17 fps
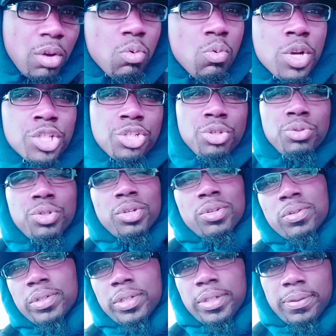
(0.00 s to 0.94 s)
what you
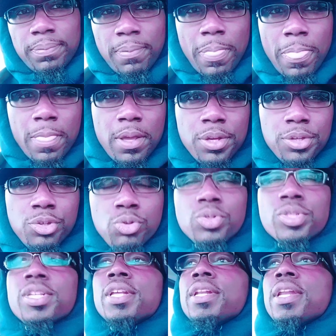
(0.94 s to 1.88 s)
doing?
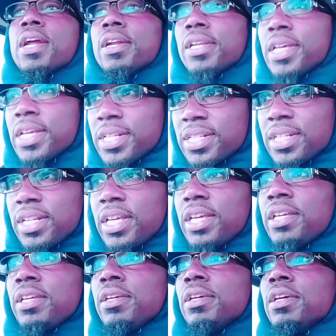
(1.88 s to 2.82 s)
You sitting there
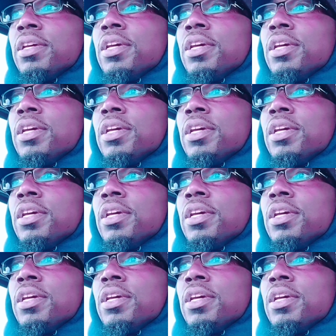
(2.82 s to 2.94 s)
listening,